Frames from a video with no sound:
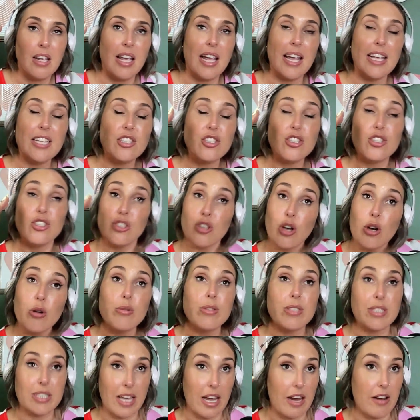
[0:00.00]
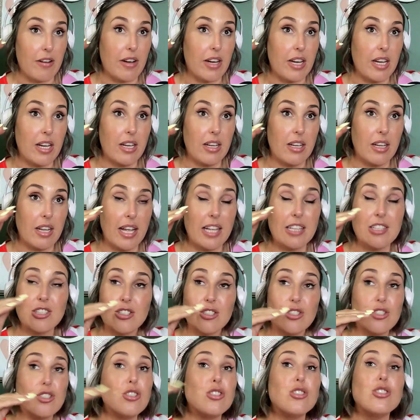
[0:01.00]
It's so scary. It's
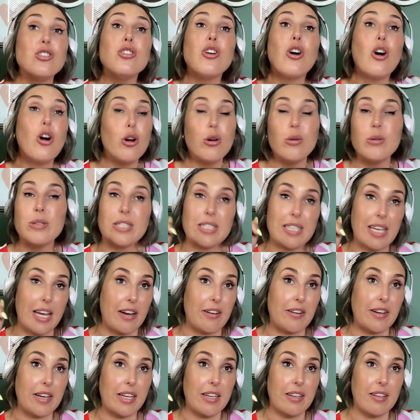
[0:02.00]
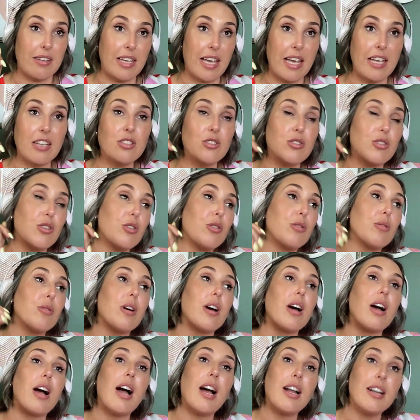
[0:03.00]
so scary. Okay, so
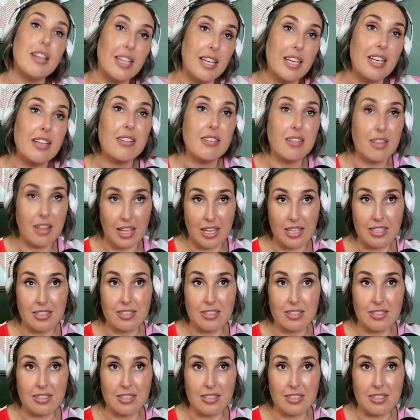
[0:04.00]
unhealed there